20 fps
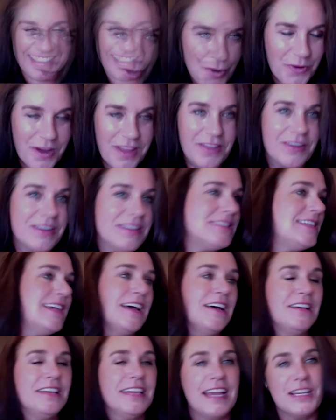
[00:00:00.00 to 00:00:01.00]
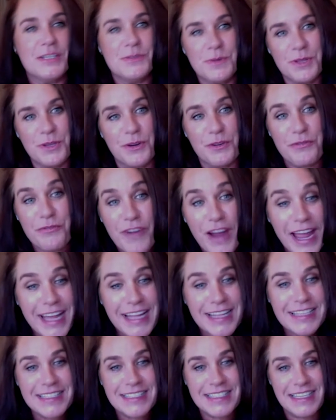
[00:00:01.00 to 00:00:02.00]
Whether it's hell yes with your
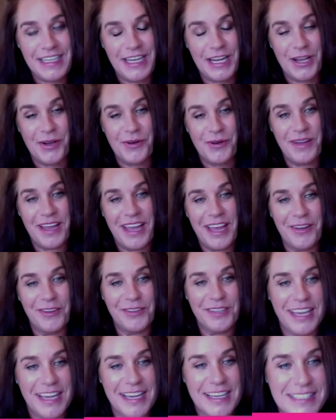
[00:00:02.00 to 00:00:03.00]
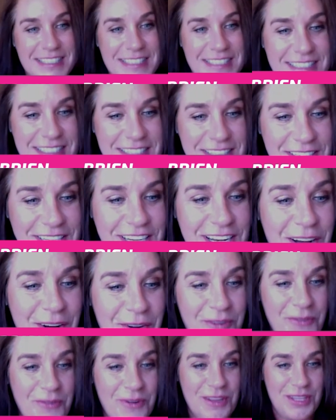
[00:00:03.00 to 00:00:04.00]
friends, hell yes,
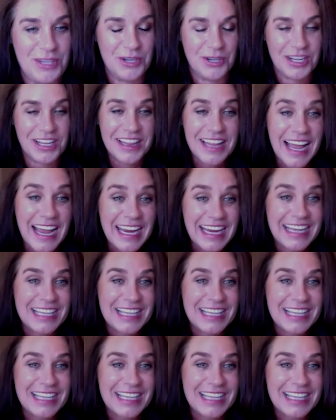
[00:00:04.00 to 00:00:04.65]
with your clients,